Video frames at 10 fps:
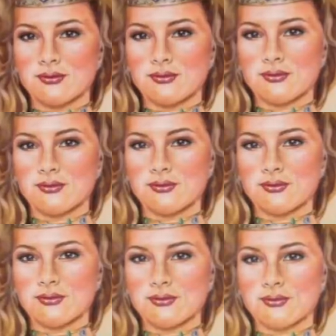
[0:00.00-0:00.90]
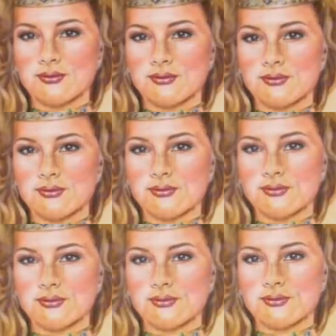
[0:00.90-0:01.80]

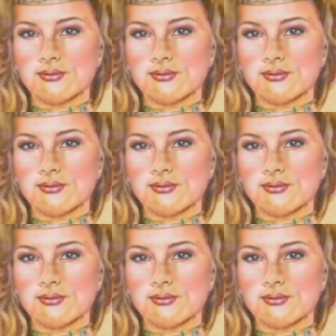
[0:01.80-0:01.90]
[no speech]